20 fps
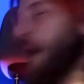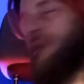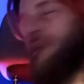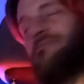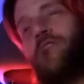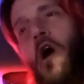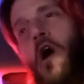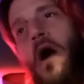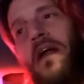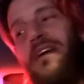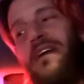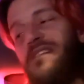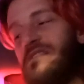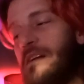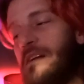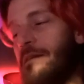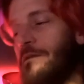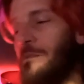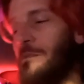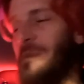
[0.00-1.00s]
not
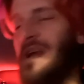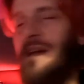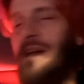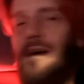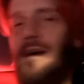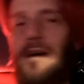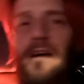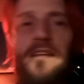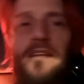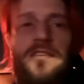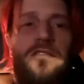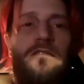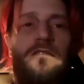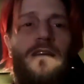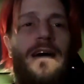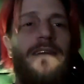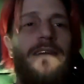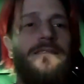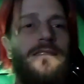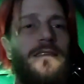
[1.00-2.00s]
easy for me to answer
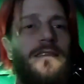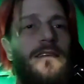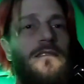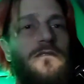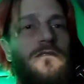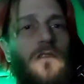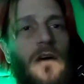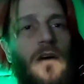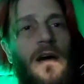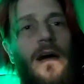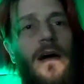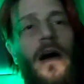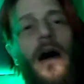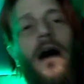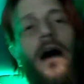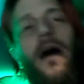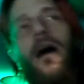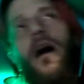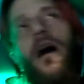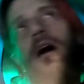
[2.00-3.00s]
as it is, okay?
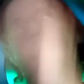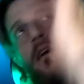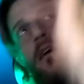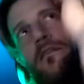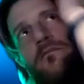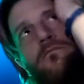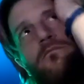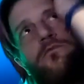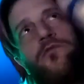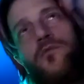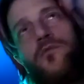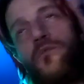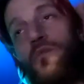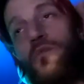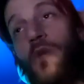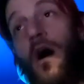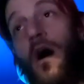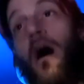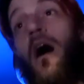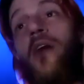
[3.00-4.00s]
I do
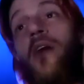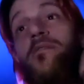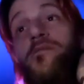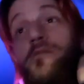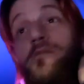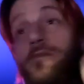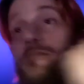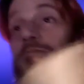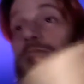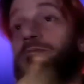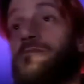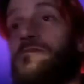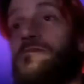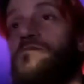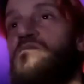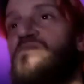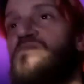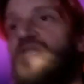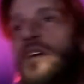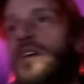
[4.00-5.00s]
not
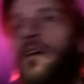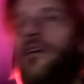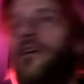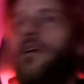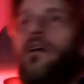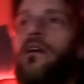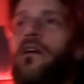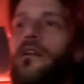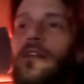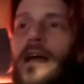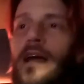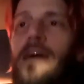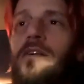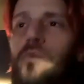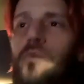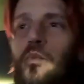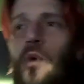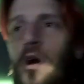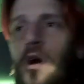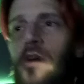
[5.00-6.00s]

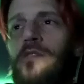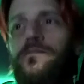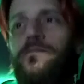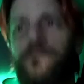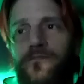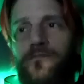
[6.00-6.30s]
like water